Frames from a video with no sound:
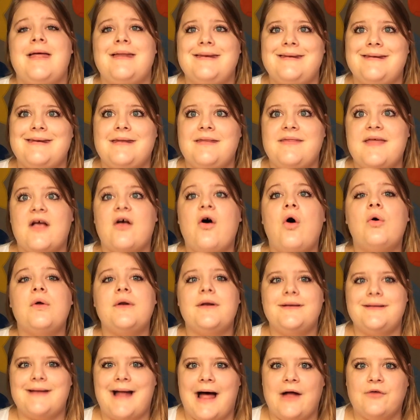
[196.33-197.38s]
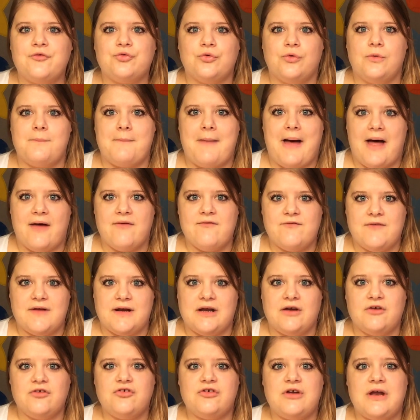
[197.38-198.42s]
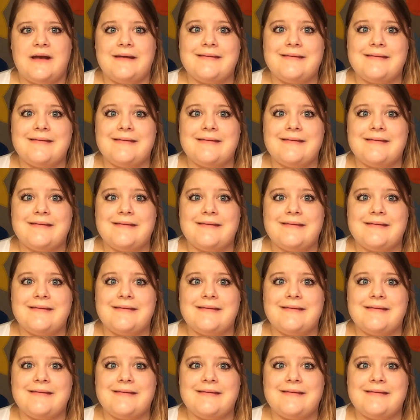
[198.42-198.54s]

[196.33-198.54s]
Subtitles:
they call it a natural matte finish.